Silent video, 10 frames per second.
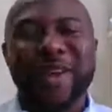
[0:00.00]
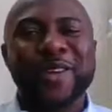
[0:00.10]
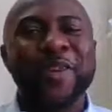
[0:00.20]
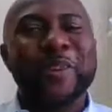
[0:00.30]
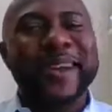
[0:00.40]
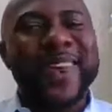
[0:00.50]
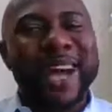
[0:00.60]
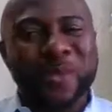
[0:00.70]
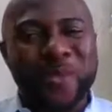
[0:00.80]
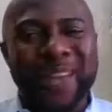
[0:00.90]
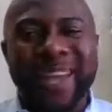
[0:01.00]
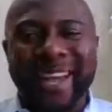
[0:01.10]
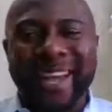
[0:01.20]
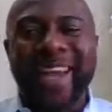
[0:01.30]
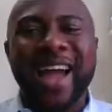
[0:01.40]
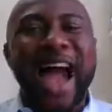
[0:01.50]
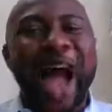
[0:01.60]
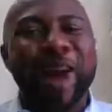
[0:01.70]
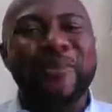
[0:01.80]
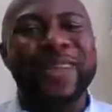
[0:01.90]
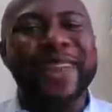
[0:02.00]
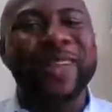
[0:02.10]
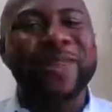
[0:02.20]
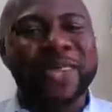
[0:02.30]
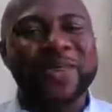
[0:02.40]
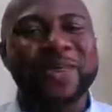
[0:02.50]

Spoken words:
So by next week again, I'll be here to see